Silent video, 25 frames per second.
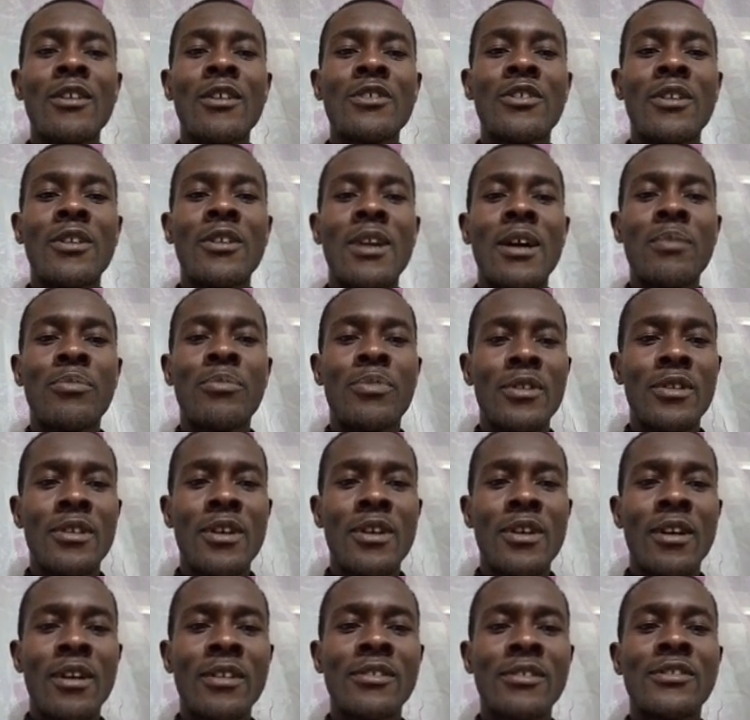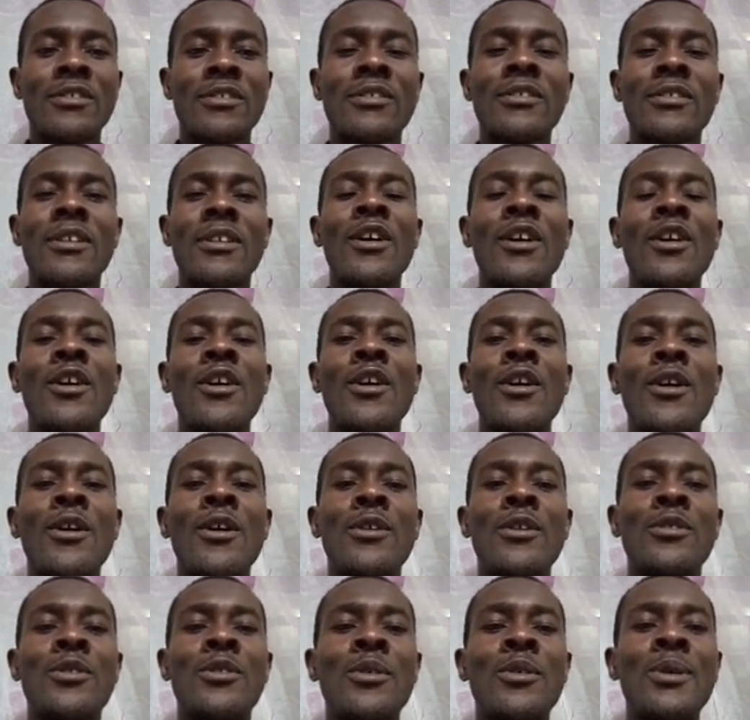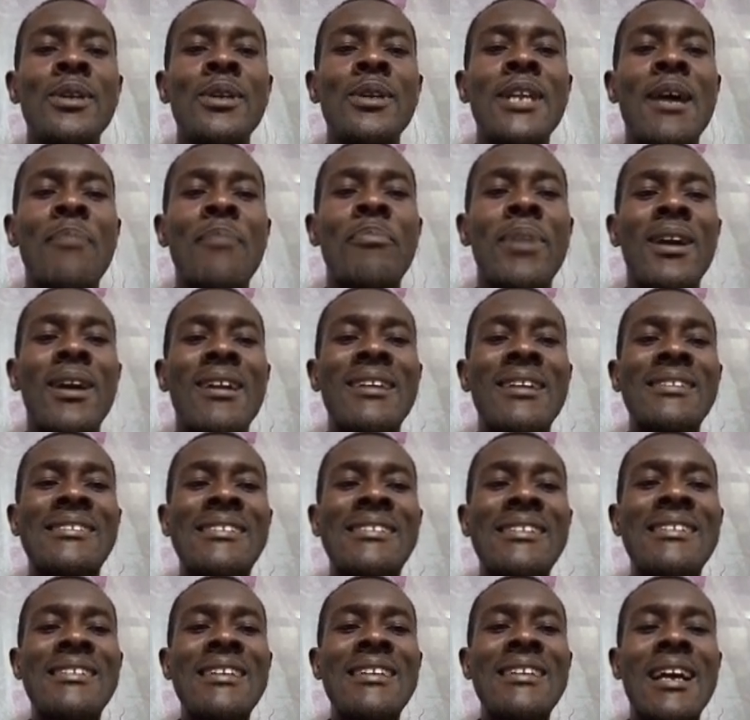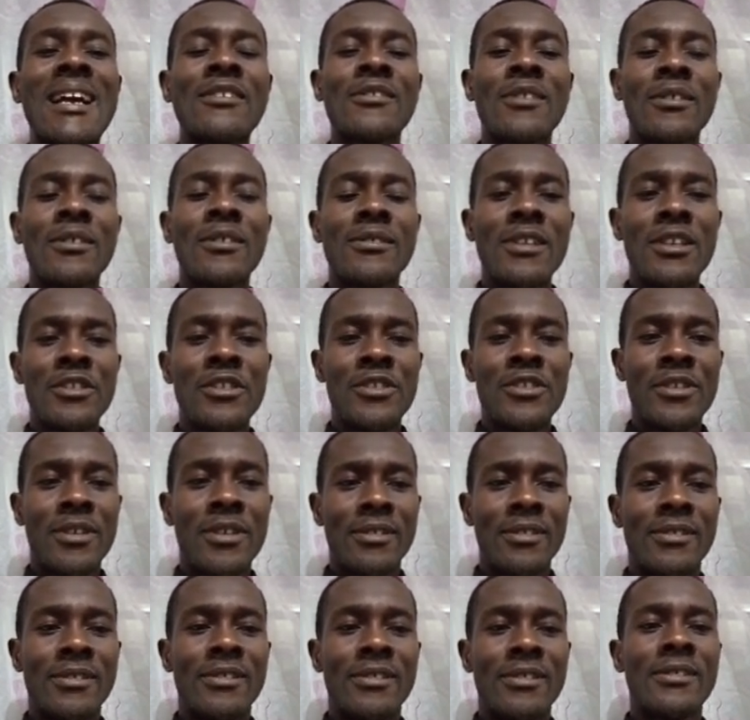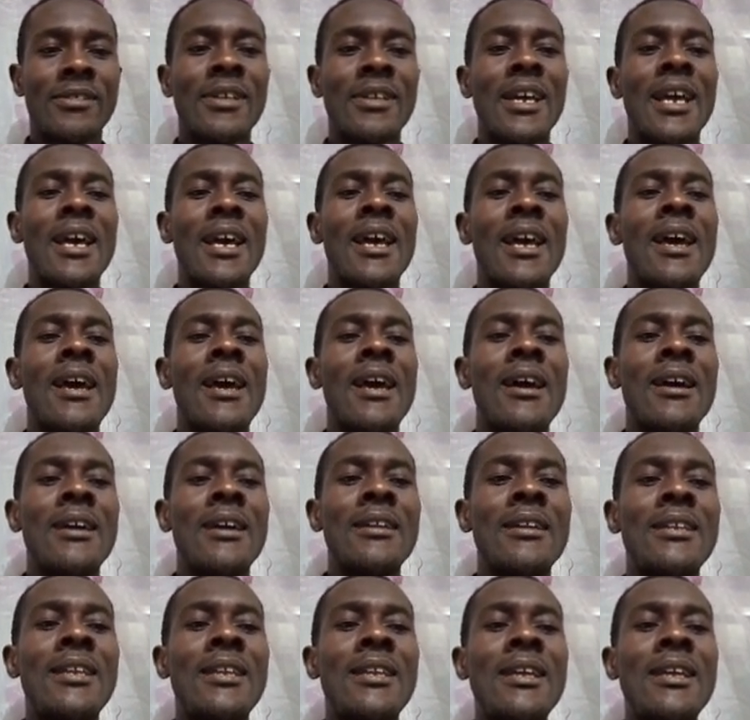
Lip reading: through their parasitic associations. These parasitic associations